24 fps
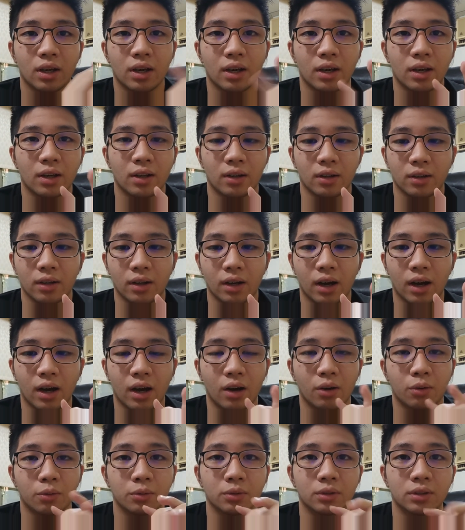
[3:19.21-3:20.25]
and
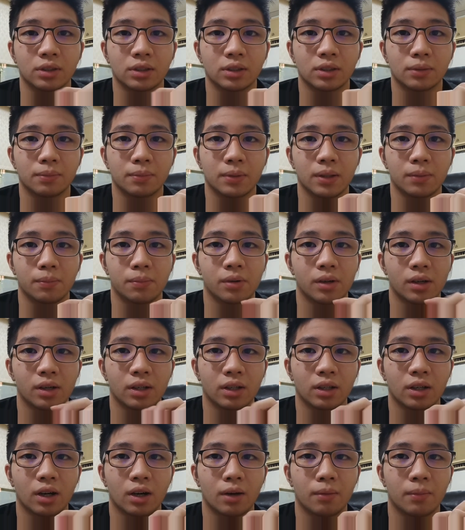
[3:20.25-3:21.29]
I would just be
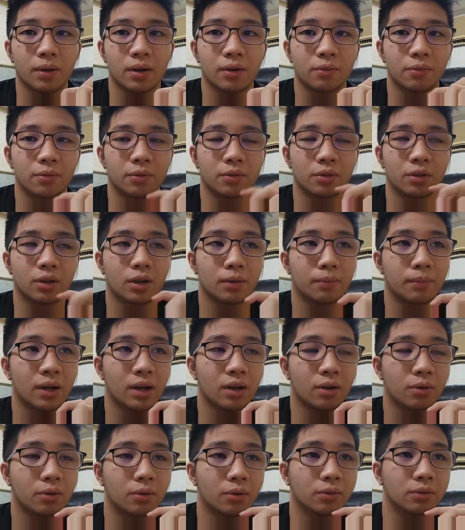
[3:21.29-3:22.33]
praying on my phone on my
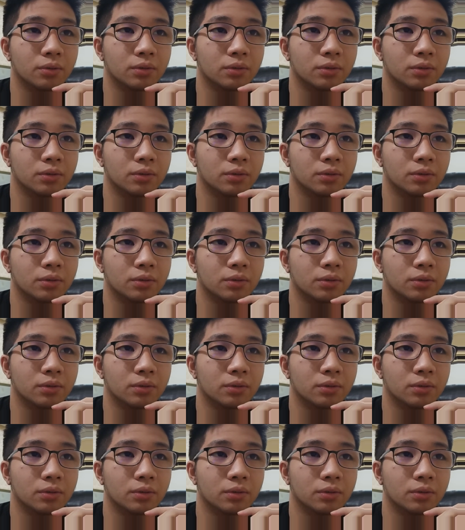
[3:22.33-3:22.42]
own.